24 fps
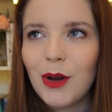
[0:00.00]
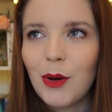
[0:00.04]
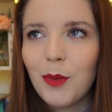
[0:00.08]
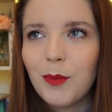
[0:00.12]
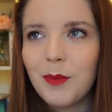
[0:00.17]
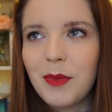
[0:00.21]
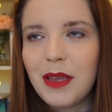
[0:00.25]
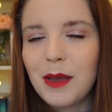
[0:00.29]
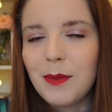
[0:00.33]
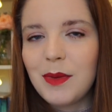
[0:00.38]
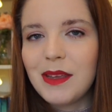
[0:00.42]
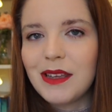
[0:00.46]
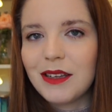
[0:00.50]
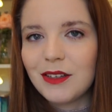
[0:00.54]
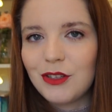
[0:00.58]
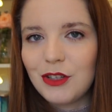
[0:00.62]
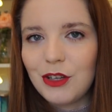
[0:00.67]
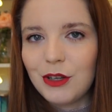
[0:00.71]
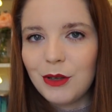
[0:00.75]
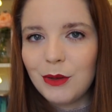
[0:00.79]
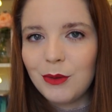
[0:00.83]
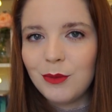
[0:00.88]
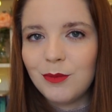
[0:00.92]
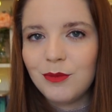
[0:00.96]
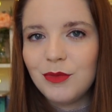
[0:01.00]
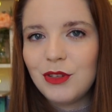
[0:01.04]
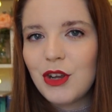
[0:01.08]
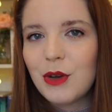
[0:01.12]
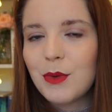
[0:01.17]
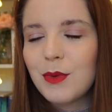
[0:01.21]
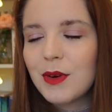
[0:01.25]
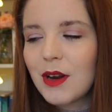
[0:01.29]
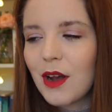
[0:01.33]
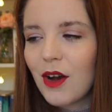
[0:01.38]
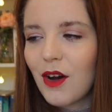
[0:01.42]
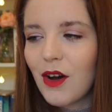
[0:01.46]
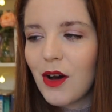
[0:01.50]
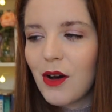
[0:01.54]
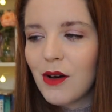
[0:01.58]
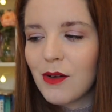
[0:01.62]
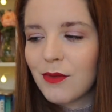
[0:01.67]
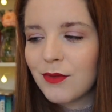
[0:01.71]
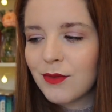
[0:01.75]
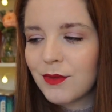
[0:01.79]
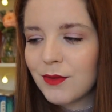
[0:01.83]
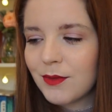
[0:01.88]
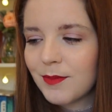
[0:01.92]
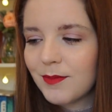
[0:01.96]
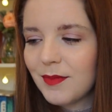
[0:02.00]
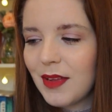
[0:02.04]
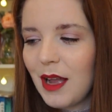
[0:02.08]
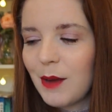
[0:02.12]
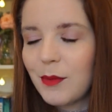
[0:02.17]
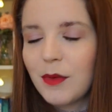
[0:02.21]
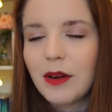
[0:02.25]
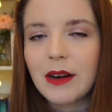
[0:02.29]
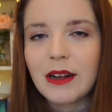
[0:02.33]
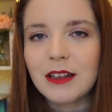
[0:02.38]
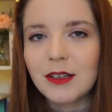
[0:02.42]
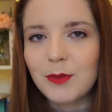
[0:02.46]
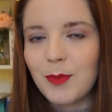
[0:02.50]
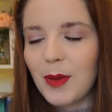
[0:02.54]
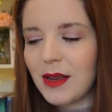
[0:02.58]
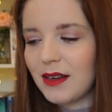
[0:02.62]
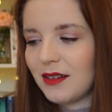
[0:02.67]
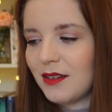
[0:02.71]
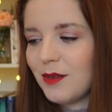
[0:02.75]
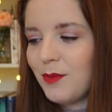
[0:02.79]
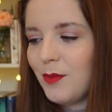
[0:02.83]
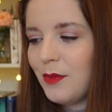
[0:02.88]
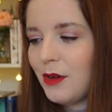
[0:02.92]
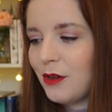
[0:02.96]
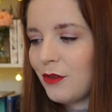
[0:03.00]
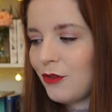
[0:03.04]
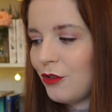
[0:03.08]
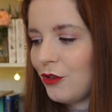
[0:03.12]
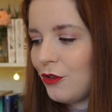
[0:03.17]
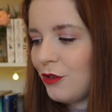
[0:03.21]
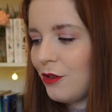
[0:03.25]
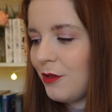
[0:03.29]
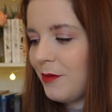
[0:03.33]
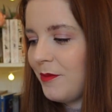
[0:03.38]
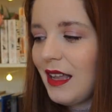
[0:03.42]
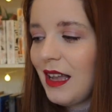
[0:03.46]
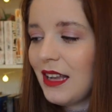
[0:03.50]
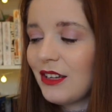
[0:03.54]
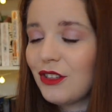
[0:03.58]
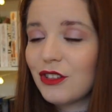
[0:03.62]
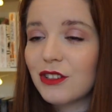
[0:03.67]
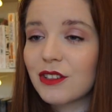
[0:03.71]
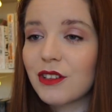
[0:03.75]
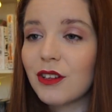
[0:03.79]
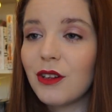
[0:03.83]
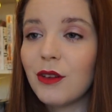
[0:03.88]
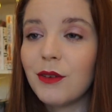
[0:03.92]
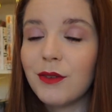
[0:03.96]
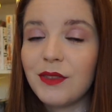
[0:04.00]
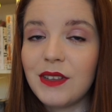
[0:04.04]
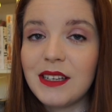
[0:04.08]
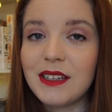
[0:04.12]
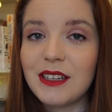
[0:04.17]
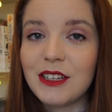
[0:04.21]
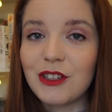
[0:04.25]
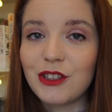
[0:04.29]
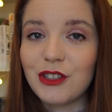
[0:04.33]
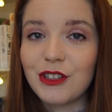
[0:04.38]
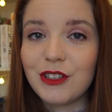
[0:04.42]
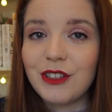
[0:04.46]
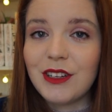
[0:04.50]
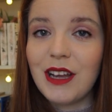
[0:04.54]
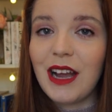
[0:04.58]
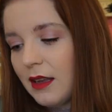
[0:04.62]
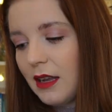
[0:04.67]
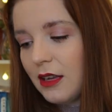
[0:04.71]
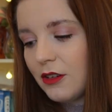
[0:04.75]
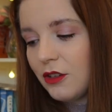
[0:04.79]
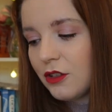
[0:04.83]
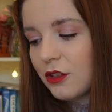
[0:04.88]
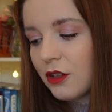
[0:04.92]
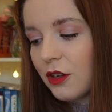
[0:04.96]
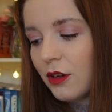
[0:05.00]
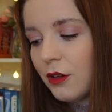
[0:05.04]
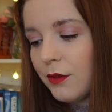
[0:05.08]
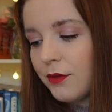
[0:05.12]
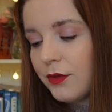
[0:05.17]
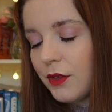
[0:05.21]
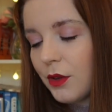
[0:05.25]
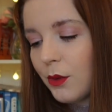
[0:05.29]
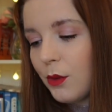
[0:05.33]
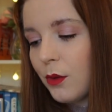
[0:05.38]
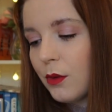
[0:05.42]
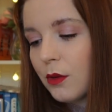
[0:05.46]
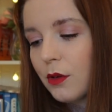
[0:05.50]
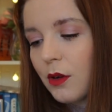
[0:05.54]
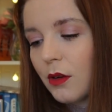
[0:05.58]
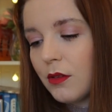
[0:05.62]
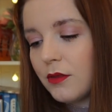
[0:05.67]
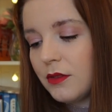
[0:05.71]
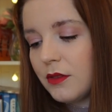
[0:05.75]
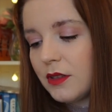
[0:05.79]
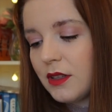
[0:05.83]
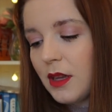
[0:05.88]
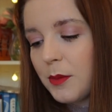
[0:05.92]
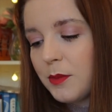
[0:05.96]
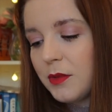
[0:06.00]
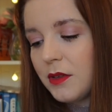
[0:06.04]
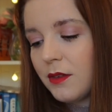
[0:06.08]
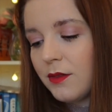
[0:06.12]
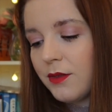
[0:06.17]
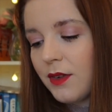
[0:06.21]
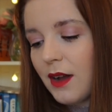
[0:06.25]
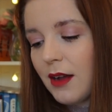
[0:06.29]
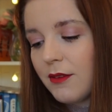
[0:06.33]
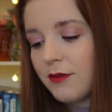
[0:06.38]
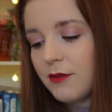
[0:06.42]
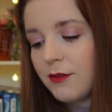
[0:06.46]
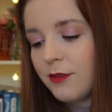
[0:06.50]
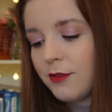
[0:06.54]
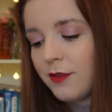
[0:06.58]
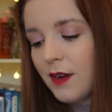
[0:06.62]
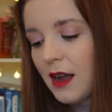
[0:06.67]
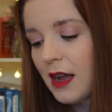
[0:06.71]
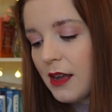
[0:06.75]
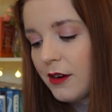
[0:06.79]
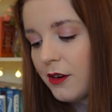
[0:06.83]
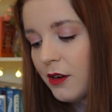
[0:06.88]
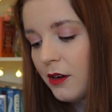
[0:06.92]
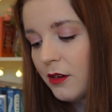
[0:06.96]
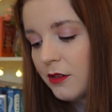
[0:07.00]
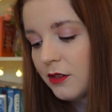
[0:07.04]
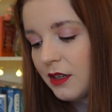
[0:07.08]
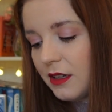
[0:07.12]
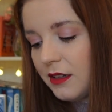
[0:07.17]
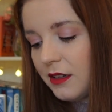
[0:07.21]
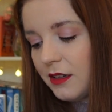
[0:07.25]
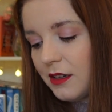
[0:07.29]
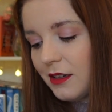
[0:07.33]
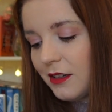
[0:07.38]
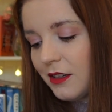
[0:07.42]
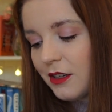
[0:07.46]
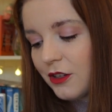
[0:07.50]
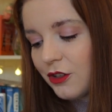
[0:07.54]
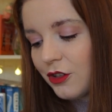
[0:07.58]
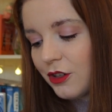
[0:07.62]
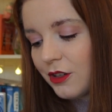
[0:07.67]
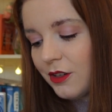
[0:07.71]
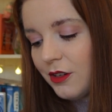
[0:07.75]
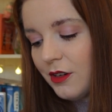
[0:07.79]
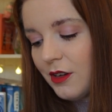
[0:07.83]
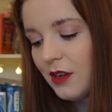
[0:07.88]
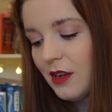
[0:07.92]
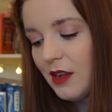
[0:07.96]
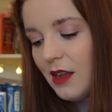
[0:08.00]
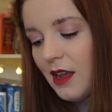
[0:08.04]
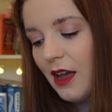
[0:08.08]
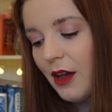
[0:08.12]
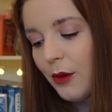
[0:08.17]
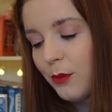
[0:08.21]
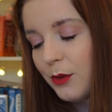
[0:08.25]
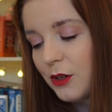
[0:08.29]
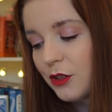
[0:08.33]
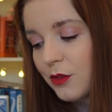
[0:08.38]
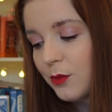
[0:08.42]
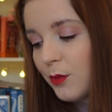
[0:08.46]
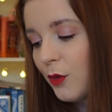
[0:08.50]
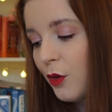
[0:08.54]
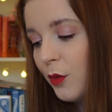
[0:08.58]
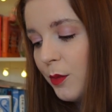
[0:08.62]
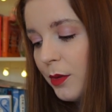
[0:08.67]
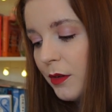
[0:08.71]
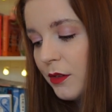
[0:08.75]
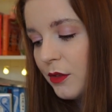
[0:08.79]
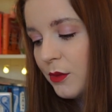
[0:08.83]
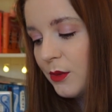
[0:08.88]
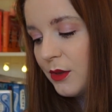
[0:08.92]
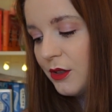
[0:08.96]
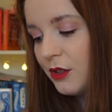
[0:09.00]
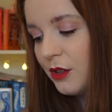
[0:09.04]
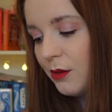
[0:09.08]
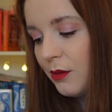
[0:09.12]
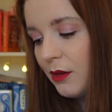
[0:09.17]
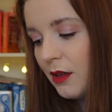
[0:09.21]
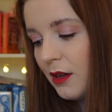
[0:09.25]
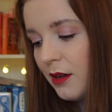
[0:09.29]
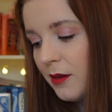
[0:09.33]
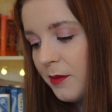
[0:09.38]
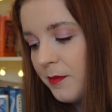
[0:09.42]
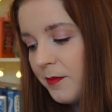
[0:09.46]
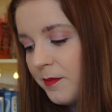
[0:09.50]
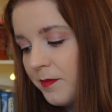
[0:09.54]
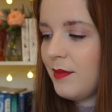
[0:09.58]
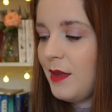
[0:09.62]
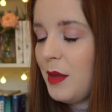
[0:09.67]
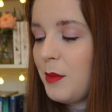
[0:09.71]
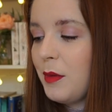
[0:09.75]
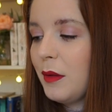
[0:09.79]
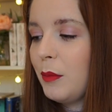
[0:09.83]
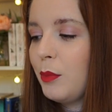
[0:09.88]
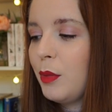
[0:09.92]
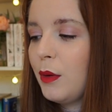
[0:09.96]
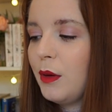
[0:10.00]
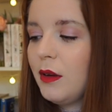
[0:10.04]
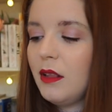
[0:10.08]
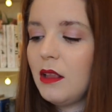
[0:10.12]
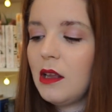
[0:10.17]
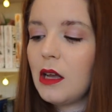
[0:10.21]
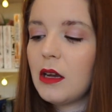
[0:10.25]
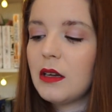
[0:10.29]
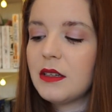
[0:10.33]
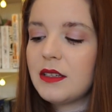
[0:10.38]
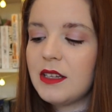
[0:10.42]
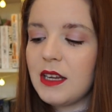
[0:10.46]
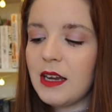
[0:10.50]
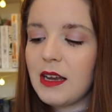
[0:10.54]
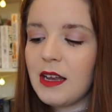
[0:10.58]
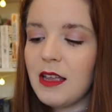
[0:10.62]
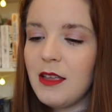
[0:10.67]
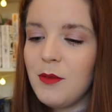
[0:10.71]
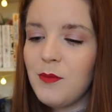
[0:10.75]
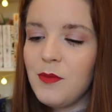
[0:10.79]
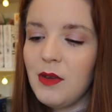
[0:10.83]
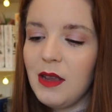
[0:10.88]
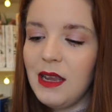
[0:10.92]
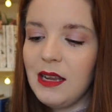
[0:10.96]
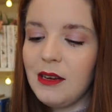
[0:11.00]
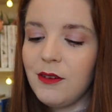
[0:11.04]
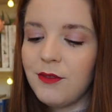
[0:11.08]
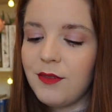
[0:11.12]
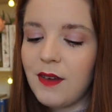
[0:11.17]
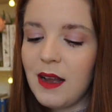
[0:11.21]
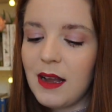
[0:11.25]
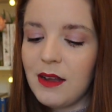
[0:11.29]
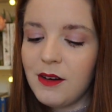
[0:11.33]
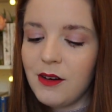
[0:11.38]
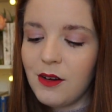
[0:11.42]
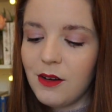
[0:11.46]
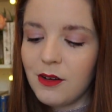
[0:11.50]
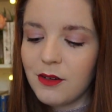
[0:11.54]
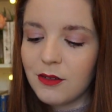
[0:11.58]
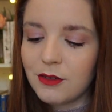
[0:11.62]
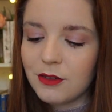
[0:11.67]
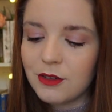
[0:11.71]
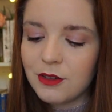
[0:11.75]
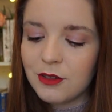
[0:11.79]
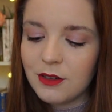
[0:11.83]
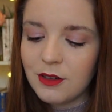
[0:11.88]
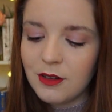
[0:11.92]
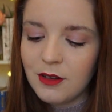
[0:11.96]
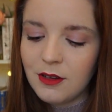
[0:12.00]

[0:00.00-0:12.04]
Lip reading: Maybe a 2, 2.5. I'm not expecting much. I just love the edition. I just love the whole concept of having fan art in an edition. I wish more books would do that. People put a lot of time in fan art